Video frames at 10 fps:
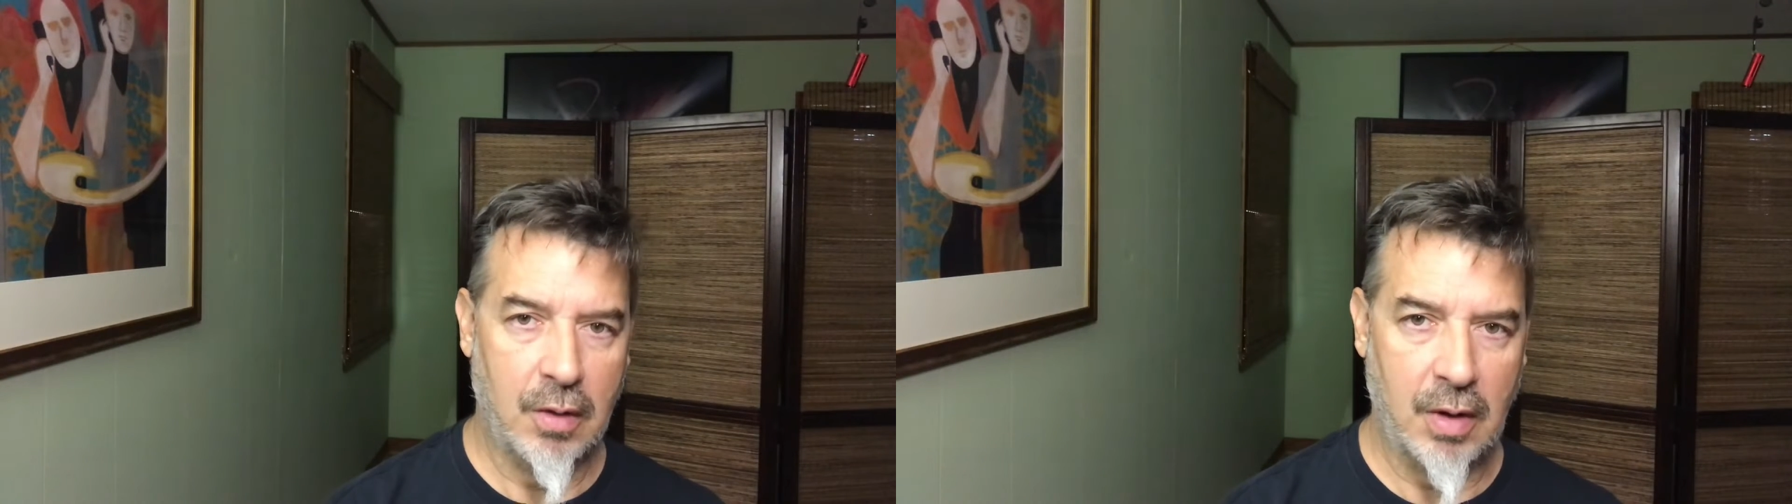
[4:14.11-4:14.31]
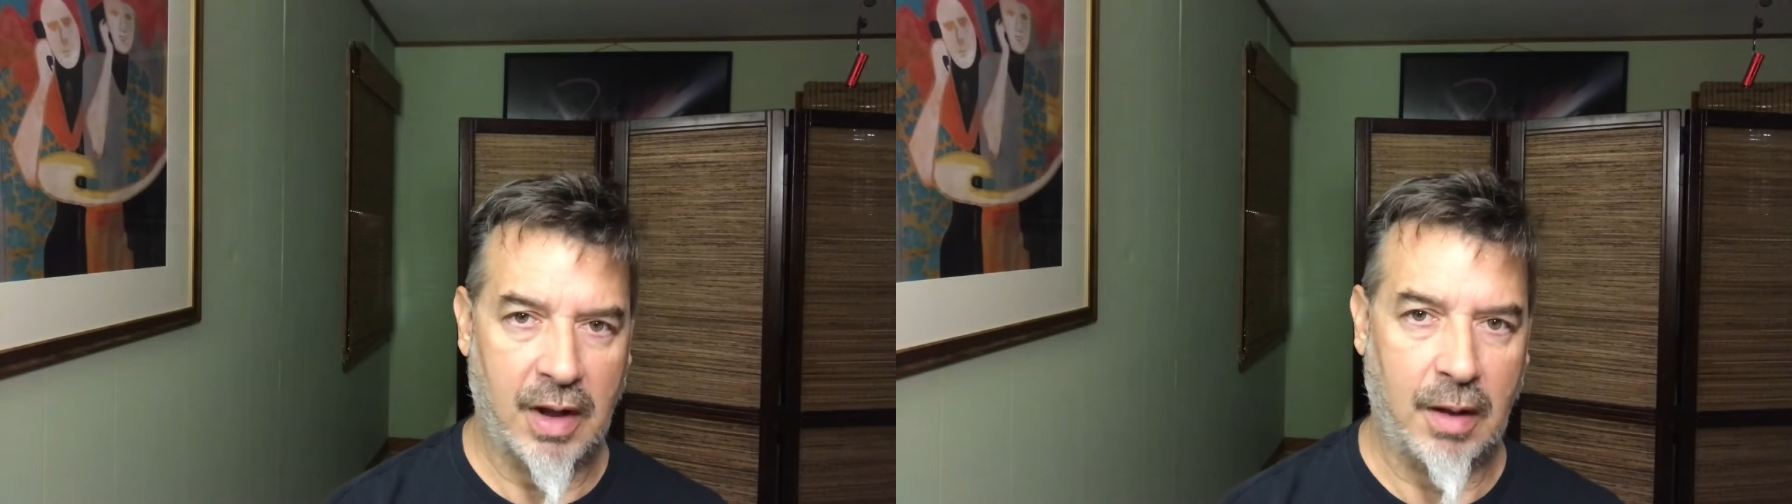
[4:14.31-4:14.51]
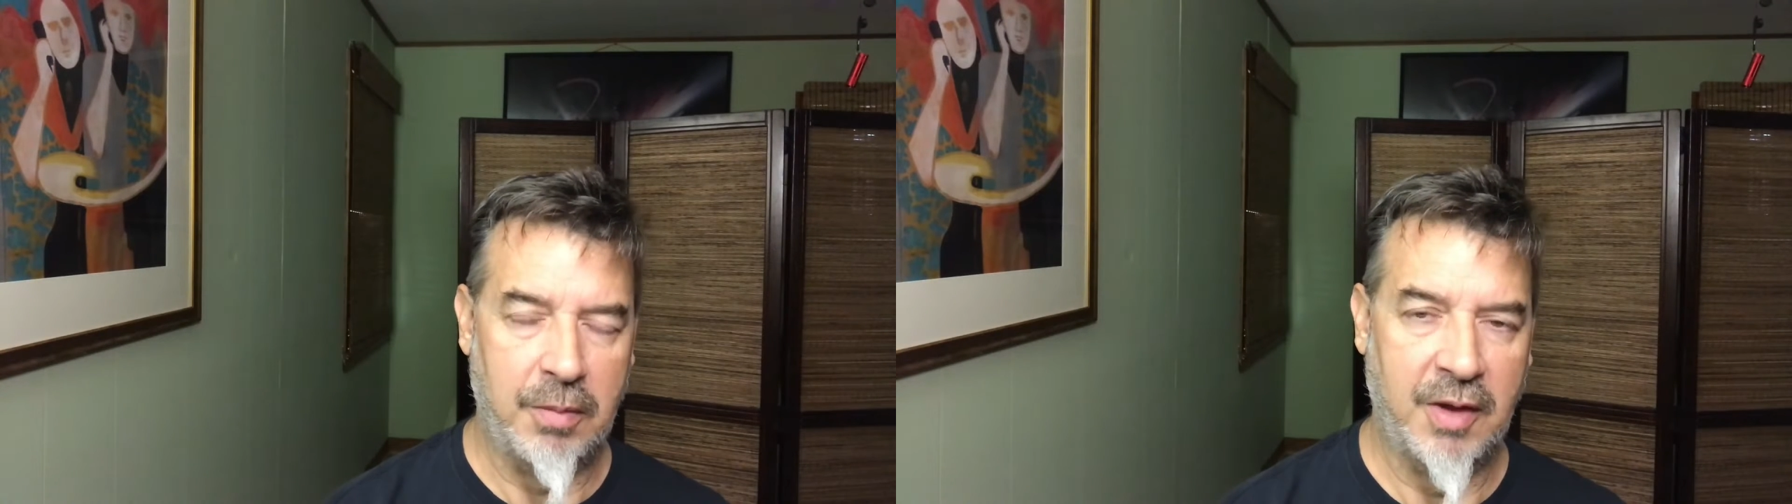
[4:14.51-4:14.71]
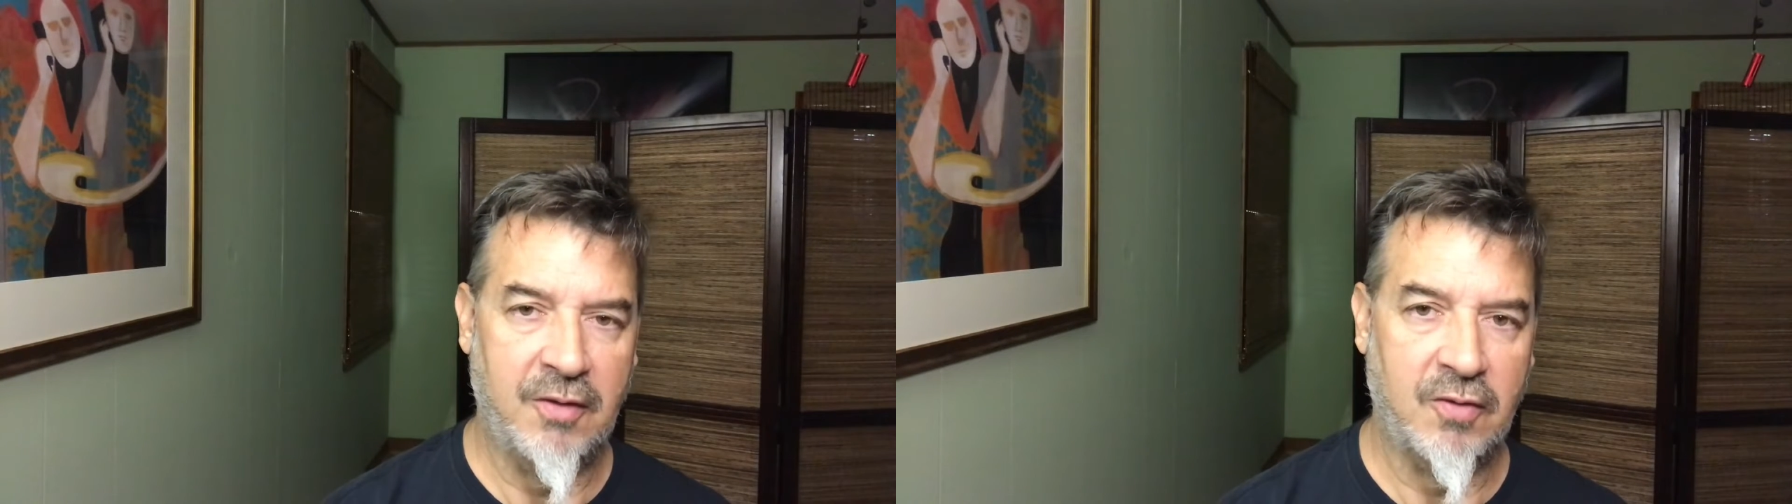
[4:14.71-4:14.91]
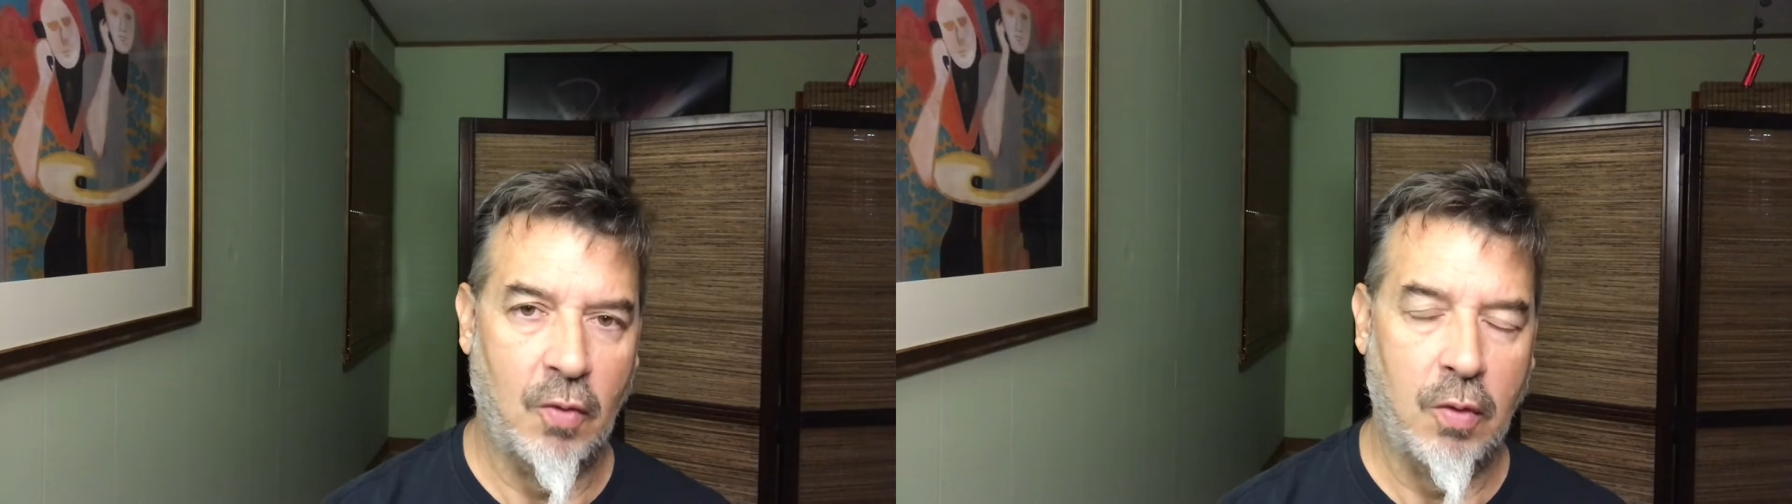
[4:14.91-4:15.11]
like a big
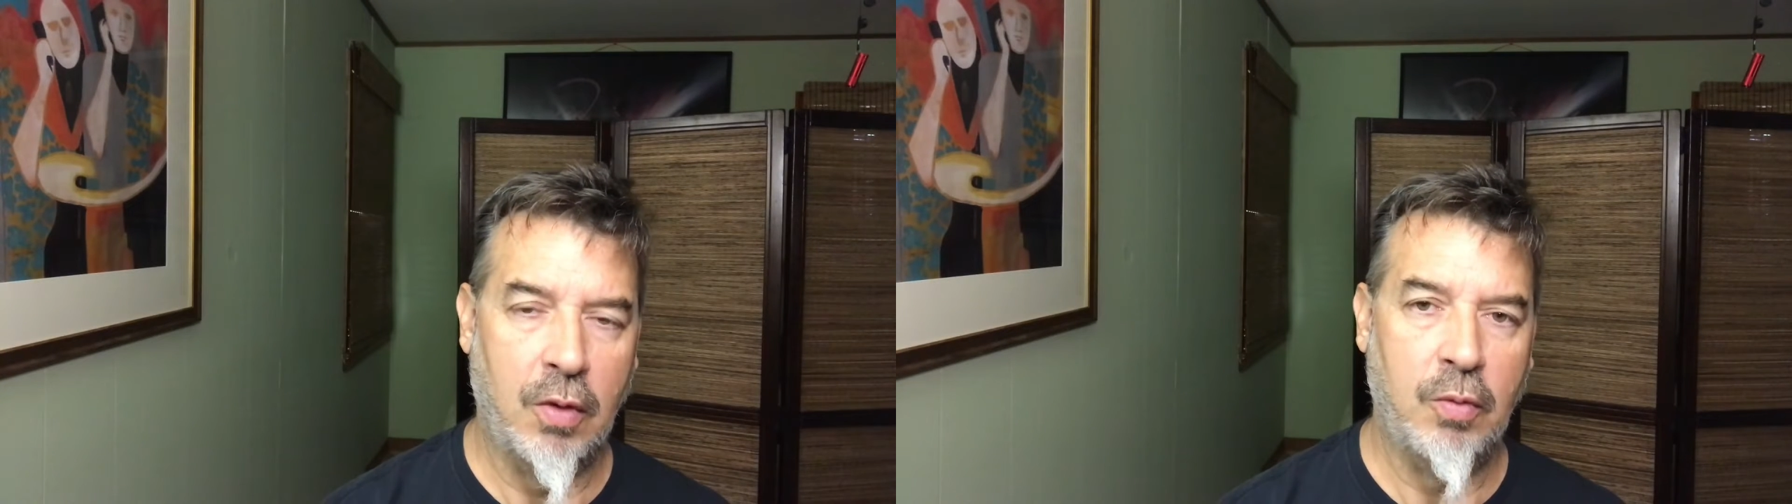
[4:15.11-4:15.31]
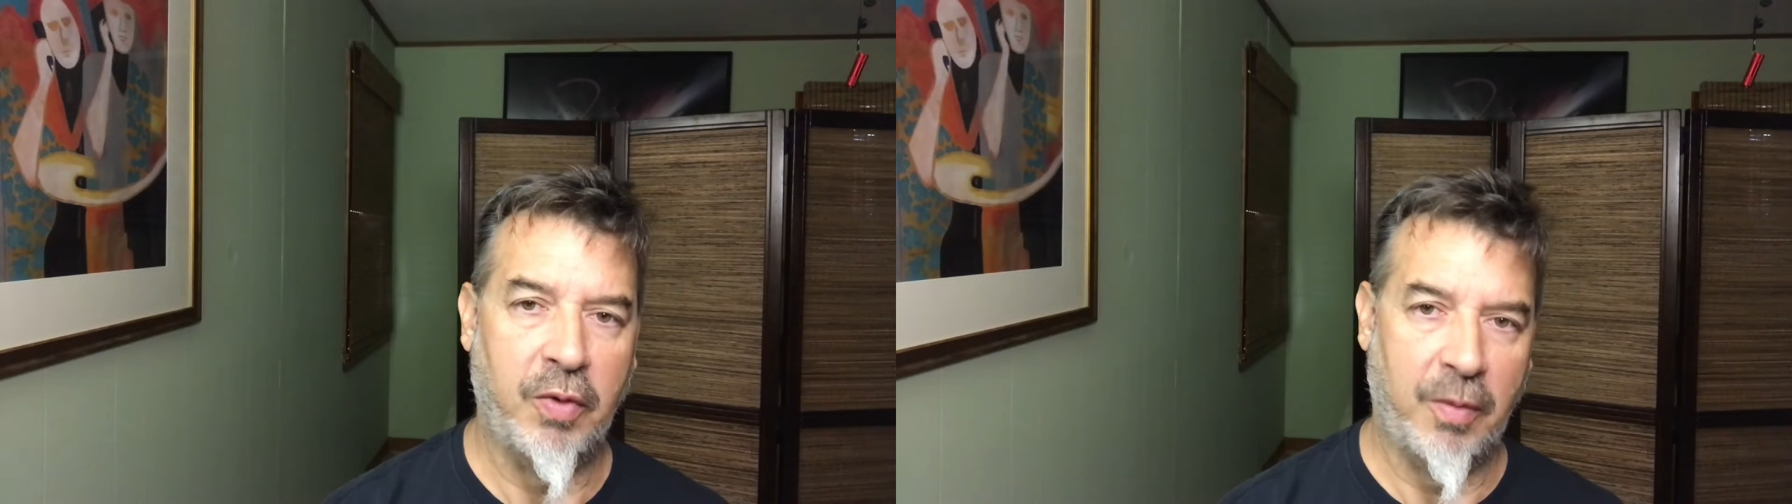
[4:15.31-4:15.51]
sword with